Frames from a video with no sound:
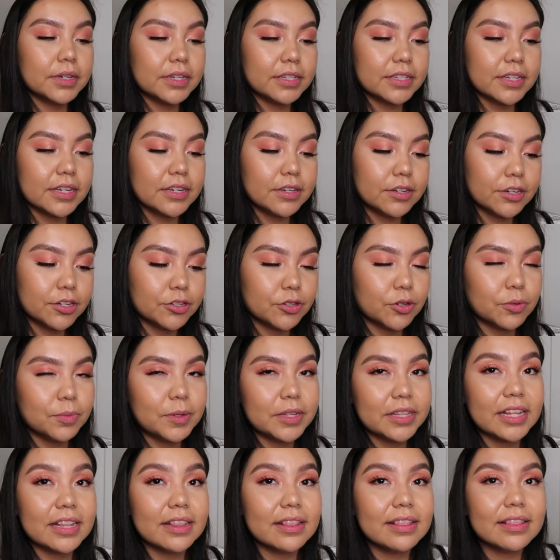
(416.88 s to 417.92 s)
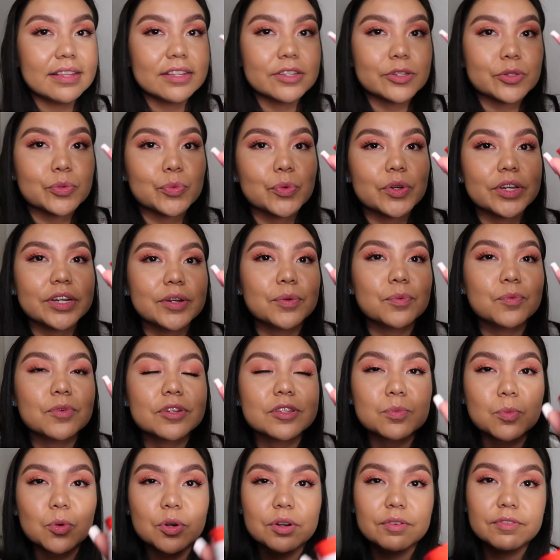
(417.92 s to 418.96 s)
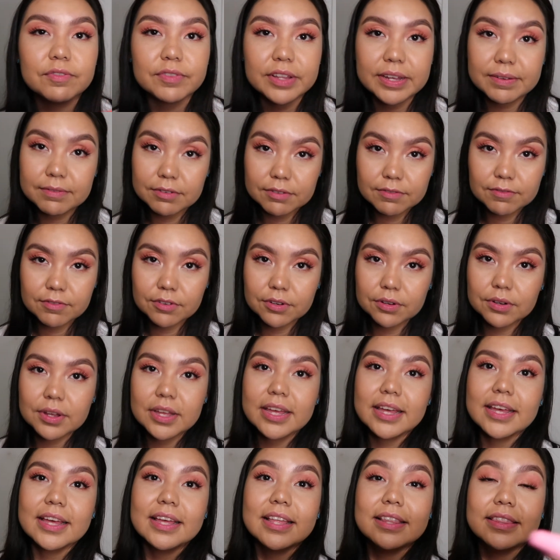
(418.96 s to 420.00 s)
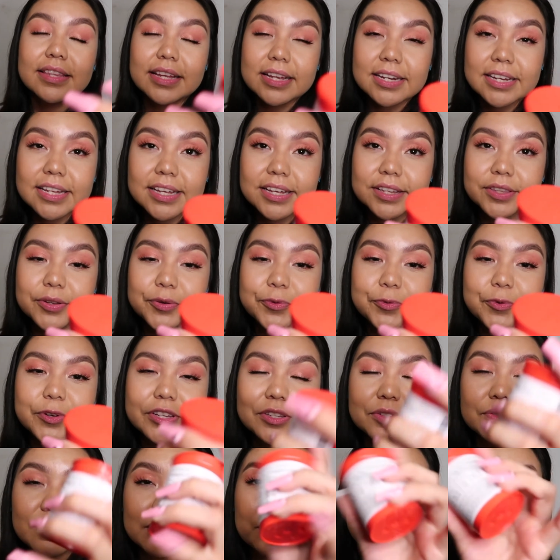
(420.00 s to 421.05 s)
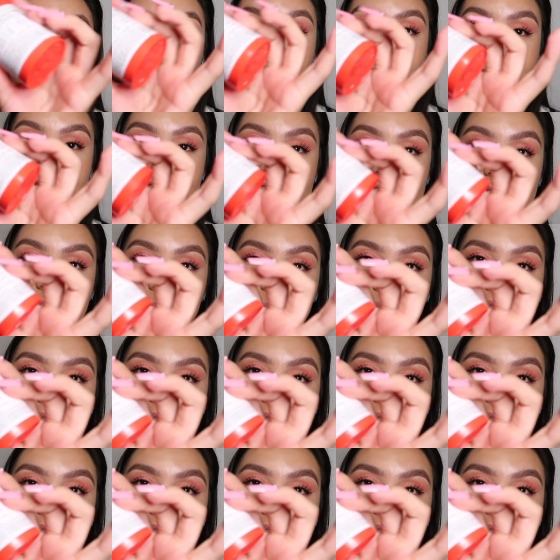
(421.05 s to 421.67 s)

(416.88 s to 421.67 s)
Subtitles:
but Tender told me that this one was more flavorful than the other one, so I went with this